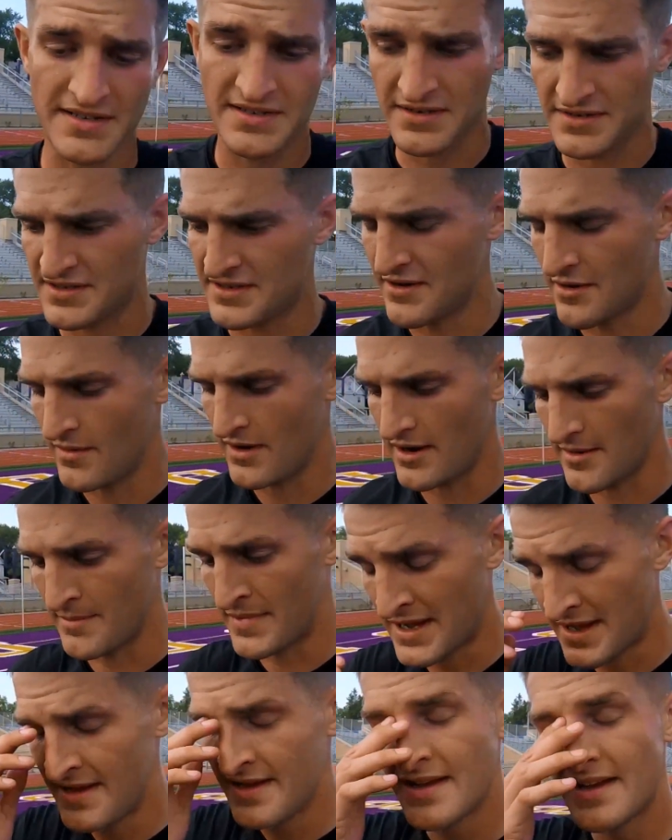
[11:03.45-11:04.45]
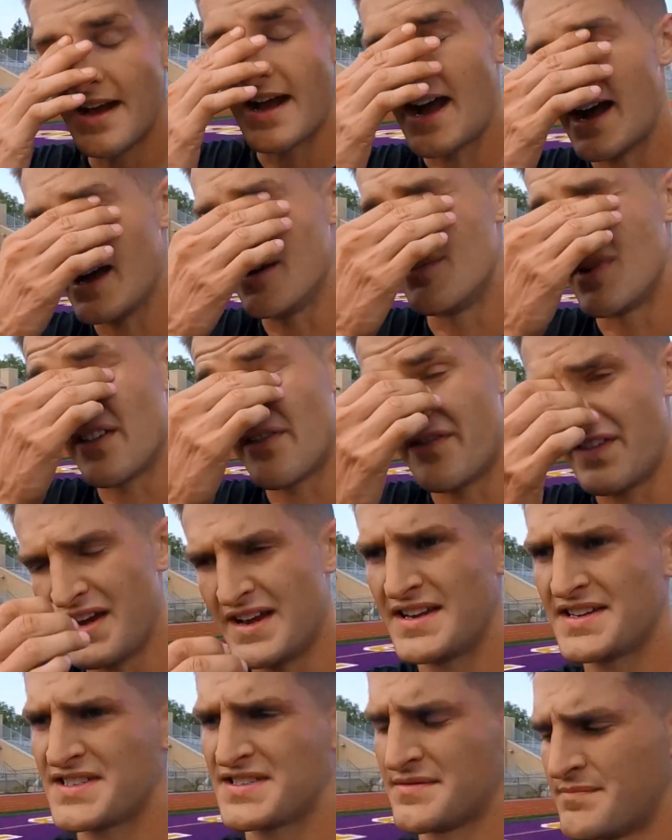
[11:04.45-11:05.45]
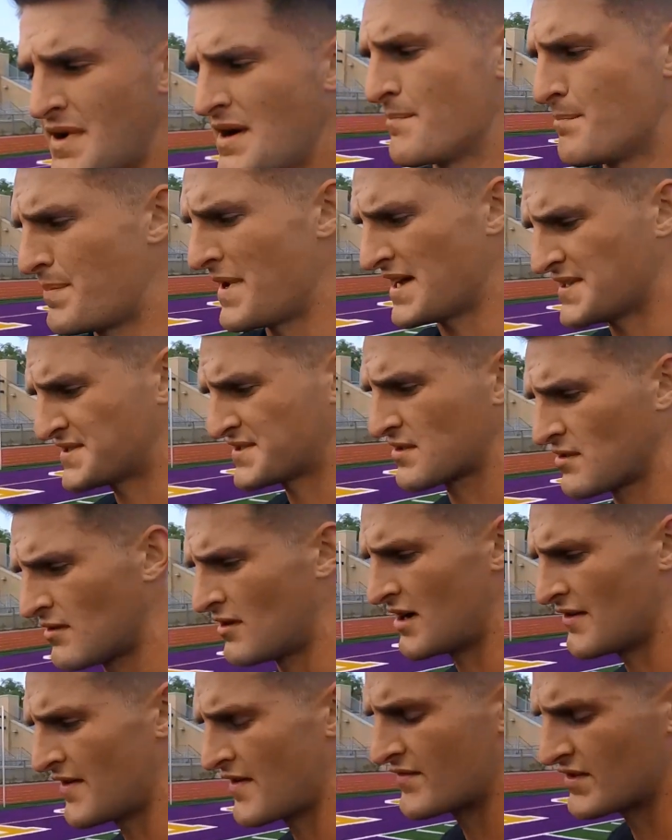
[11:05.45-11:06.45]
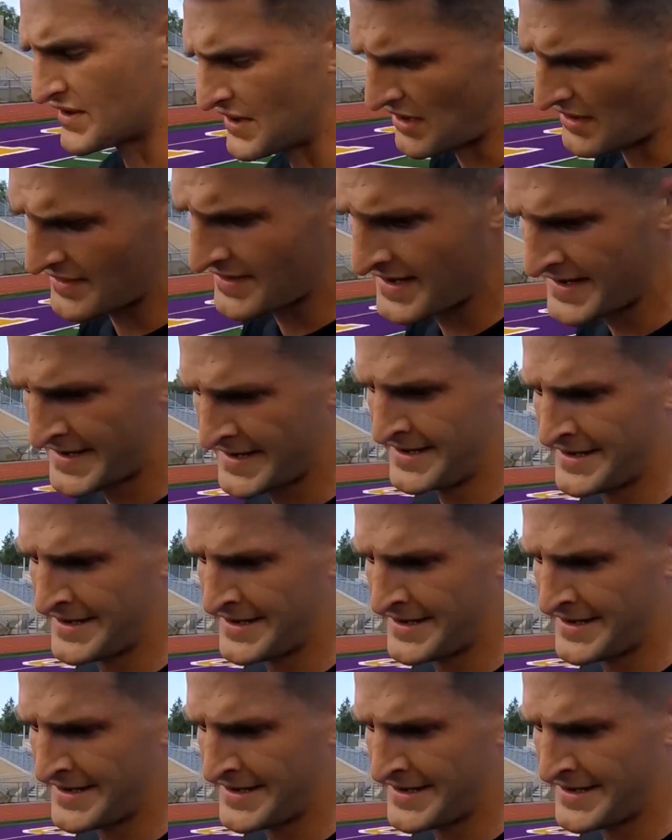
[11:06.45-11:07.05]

It's good to know where I'm at in my fitness. My best score I've ever done,